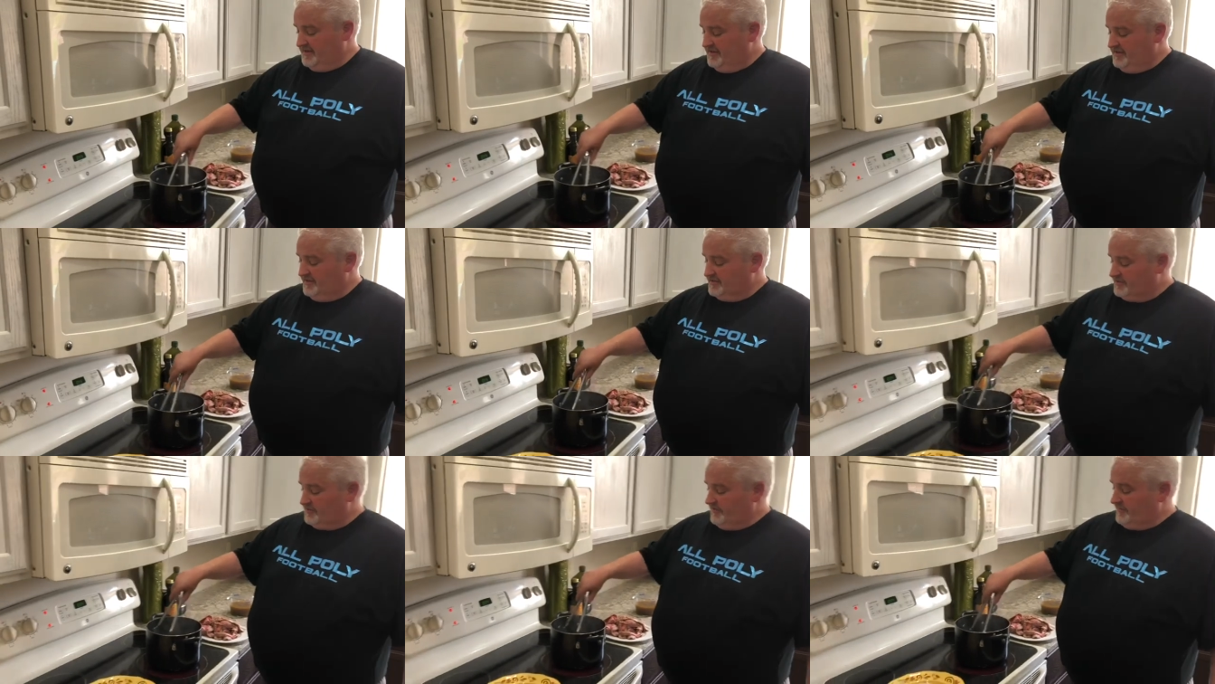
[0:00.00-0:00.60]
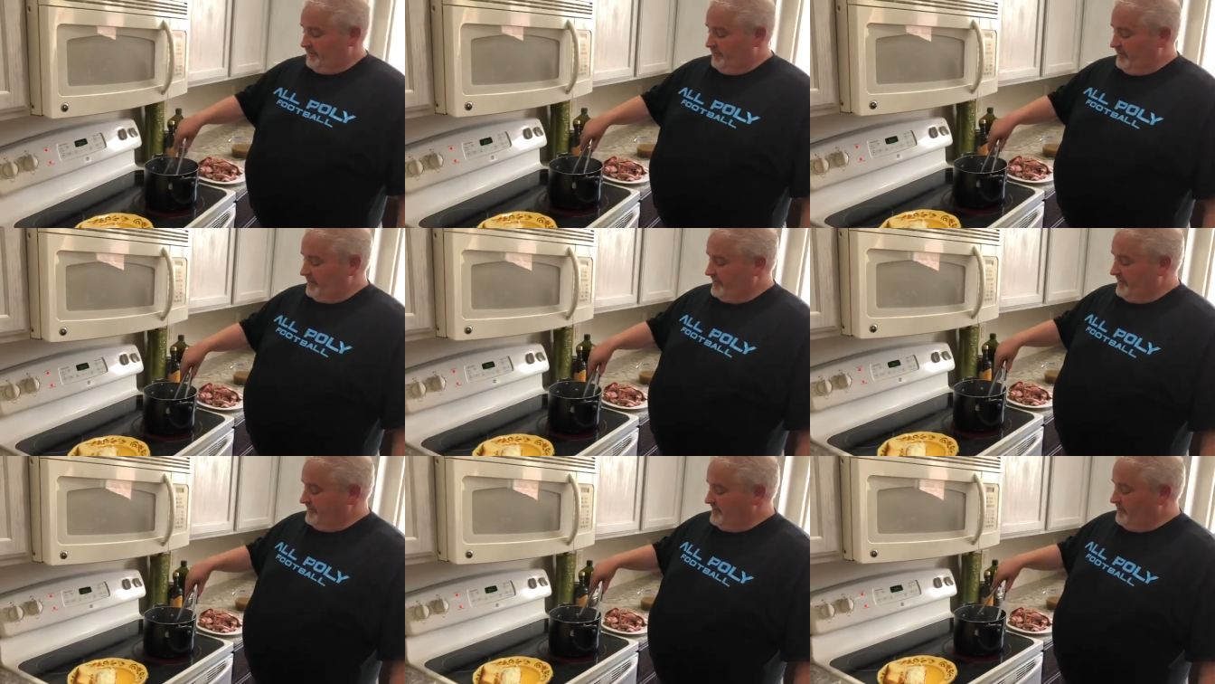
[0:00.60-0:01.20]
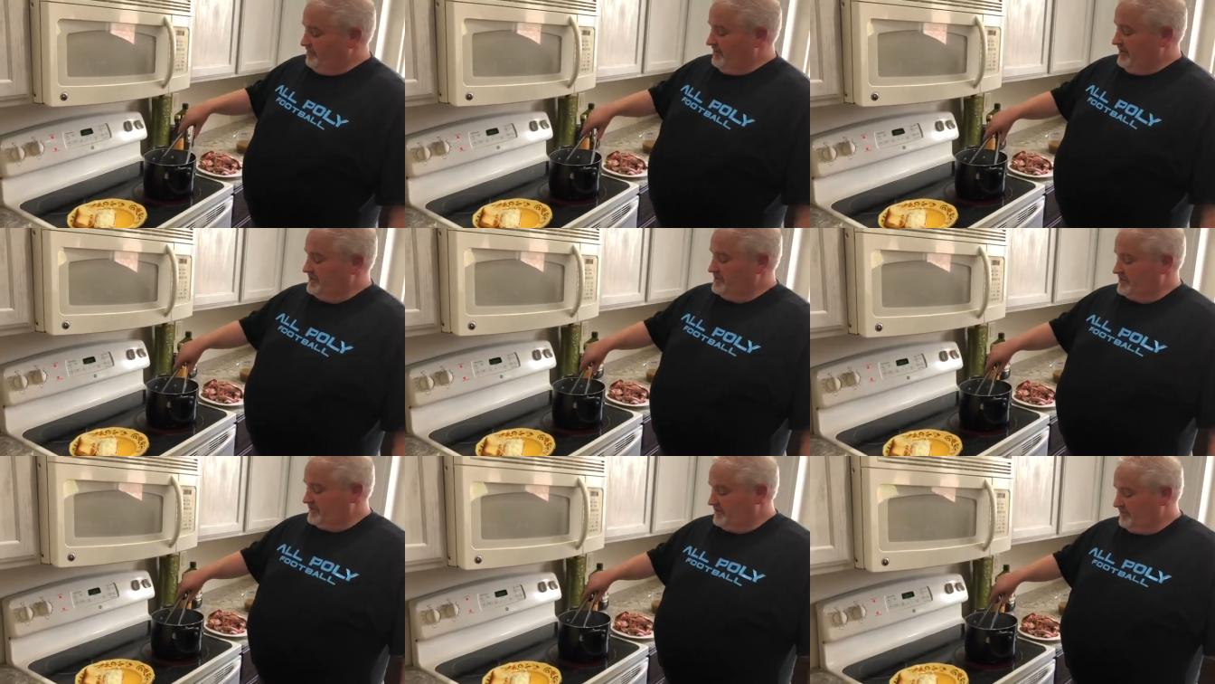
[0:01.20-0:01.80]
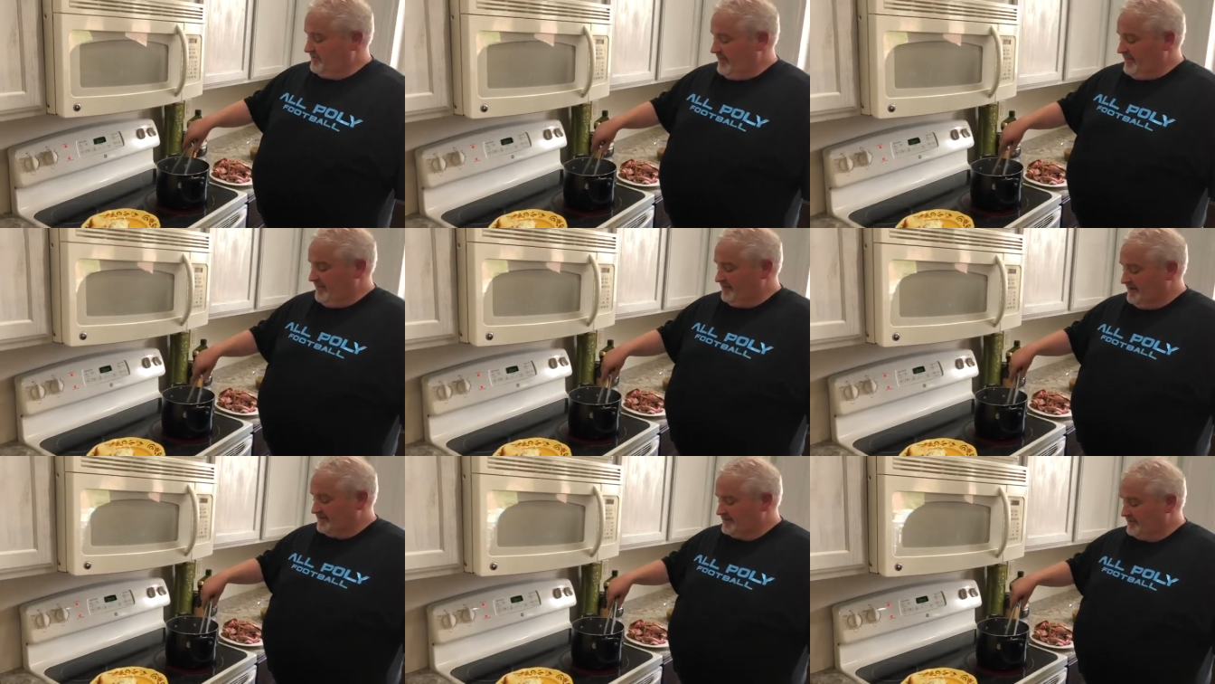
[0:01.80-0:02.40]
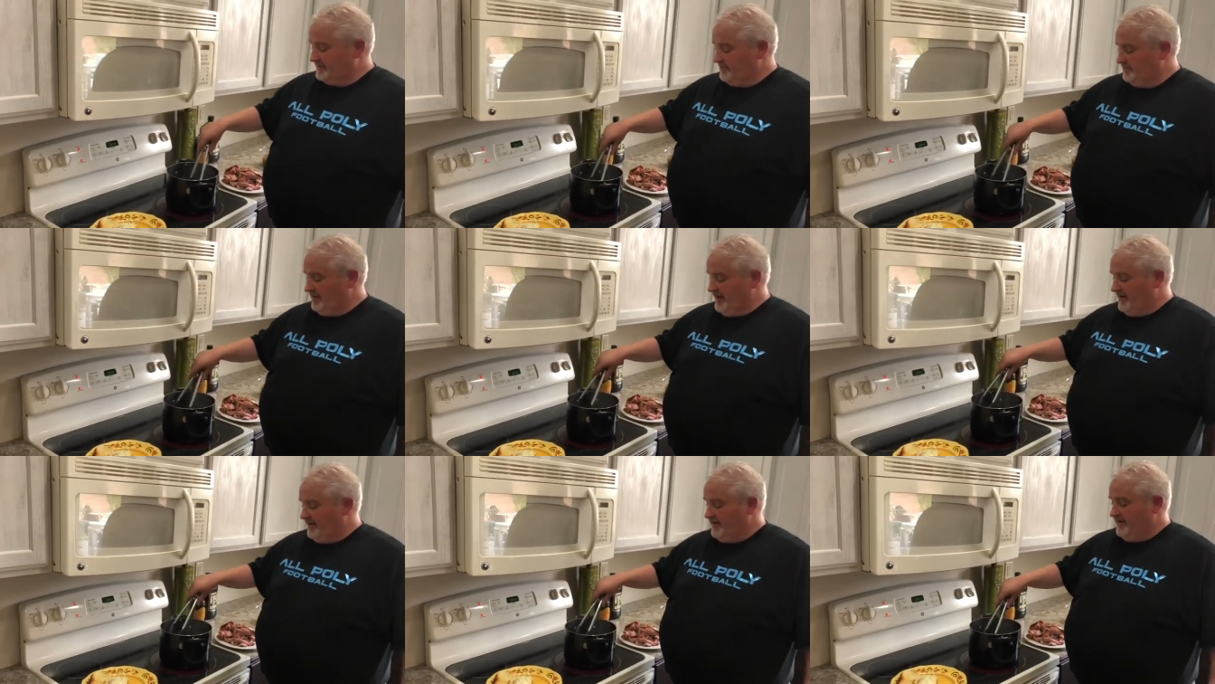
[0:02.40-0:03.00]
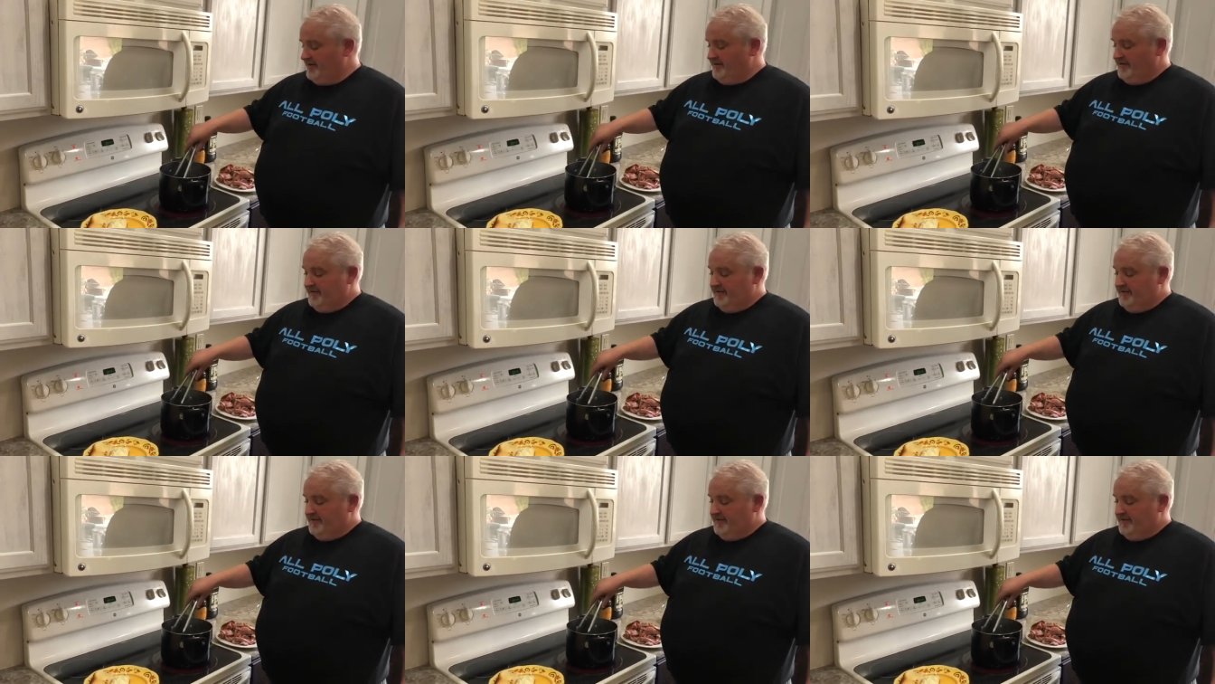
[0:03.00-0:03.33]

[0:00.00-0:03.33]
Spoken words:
So if you want to grill your buns, you can do that. That makes it a little better.